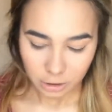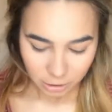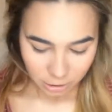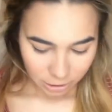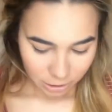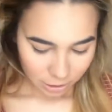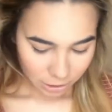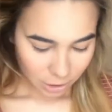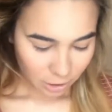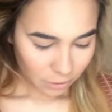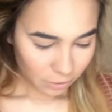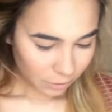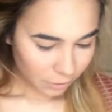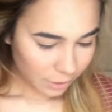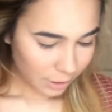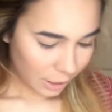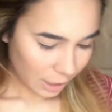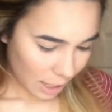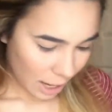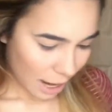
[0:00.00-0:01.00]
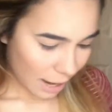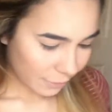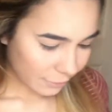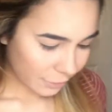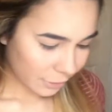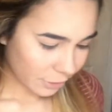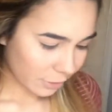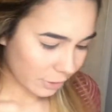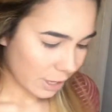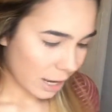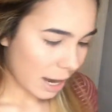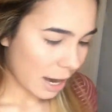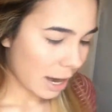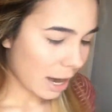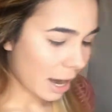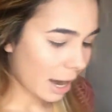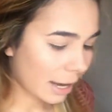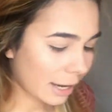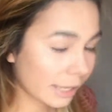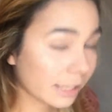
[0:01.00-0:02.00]
So then after
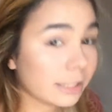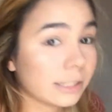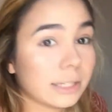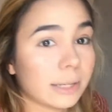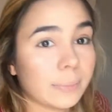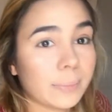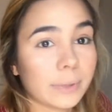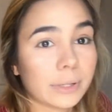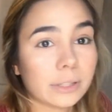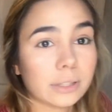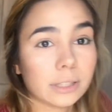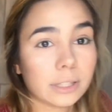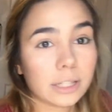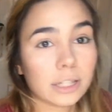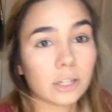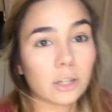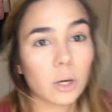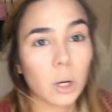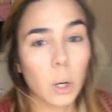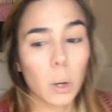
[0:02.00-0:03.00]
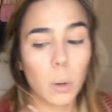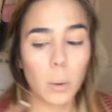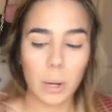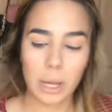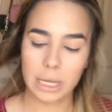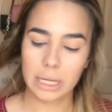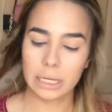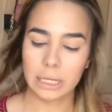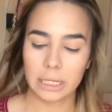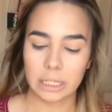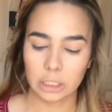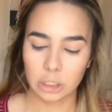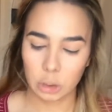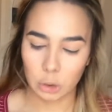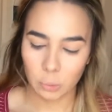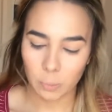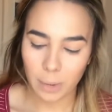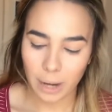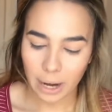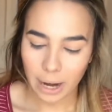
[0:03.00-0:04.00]
that, I typically go in and
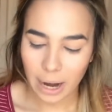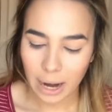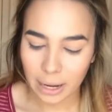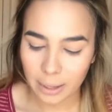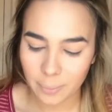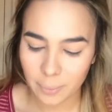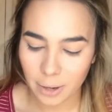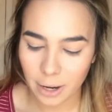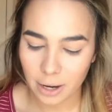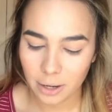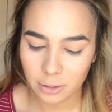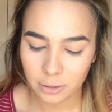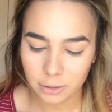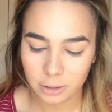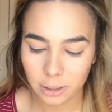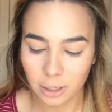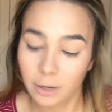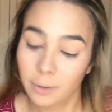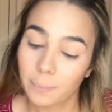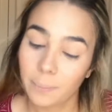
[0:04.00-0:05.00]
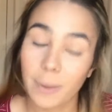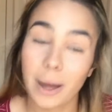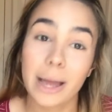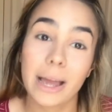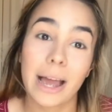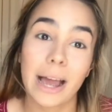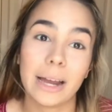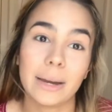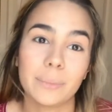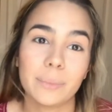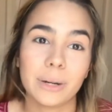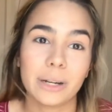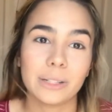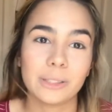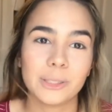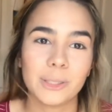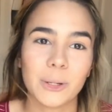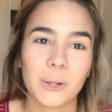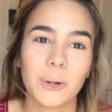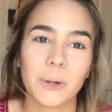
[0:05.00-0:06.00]
do my eyebrows. My
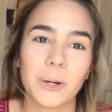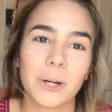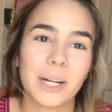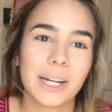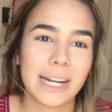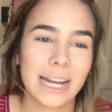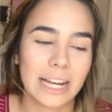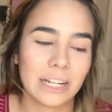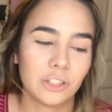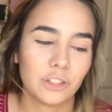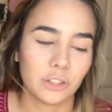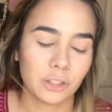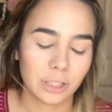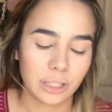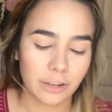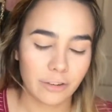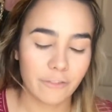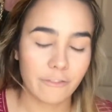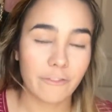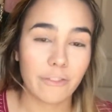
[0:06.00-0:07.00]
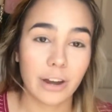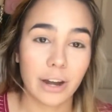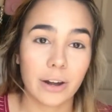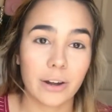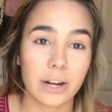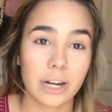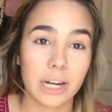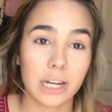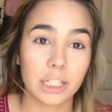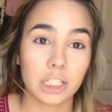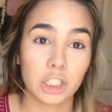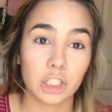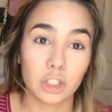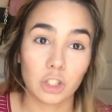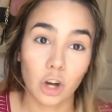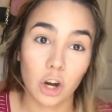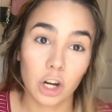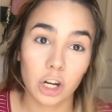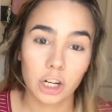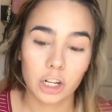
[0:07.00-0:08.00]
eyebrows are naturally very
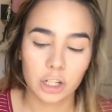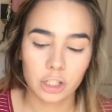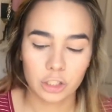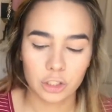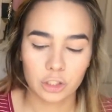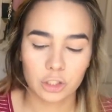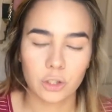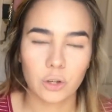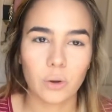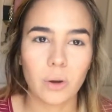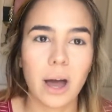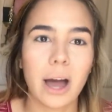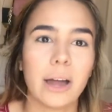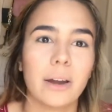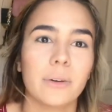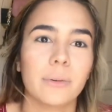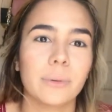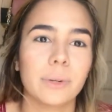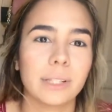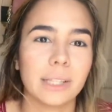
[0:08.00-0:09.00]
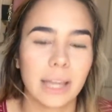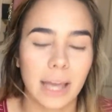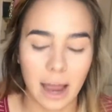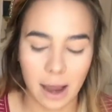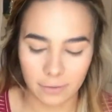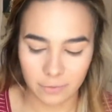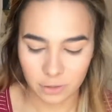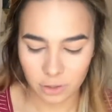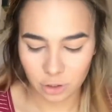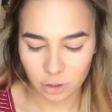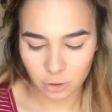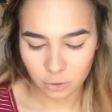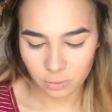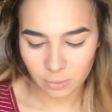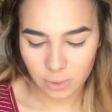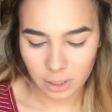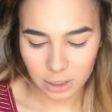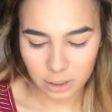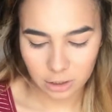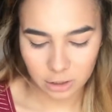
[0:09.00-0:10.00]
dark, so I don't really have to do
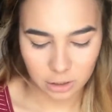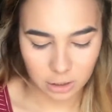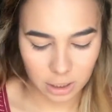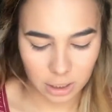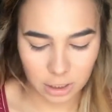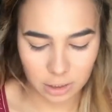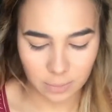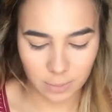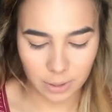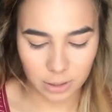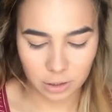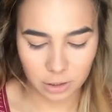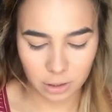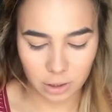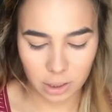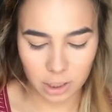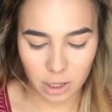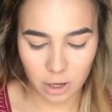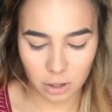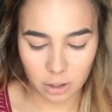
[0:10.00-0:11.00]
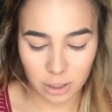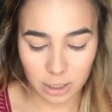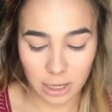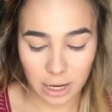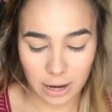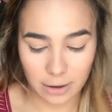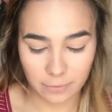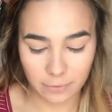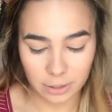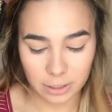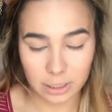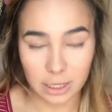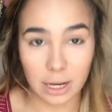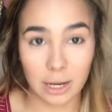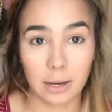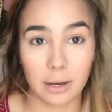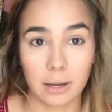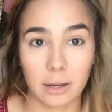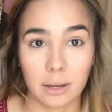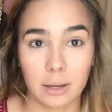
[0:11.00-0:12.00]
much, especially on an
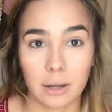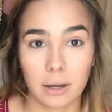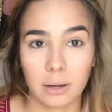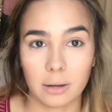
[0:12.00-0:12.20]
everyday